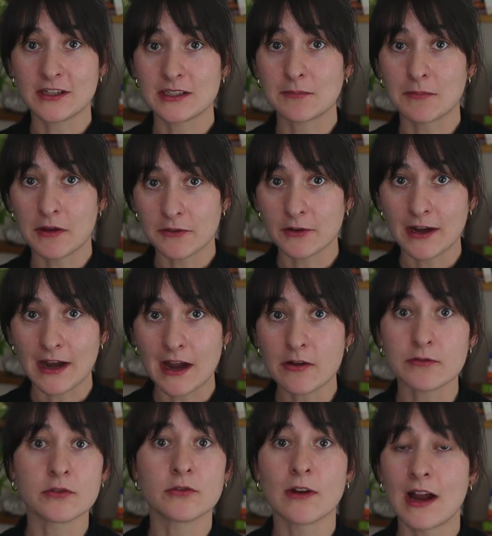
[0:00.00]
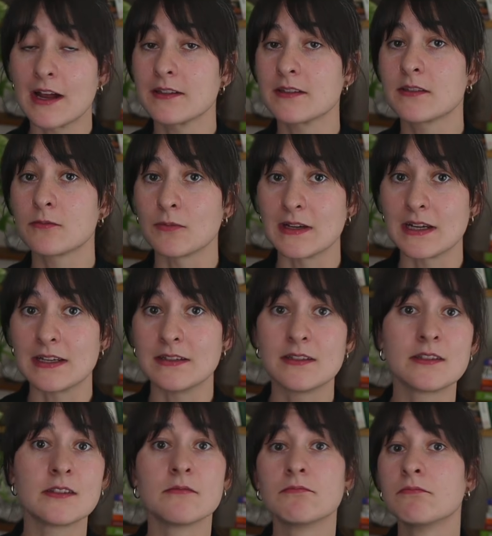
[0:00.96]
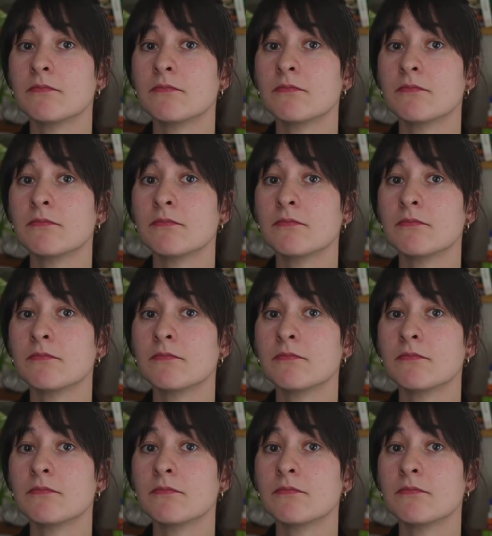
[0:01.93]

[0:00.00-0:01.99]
smother out grass, weeds.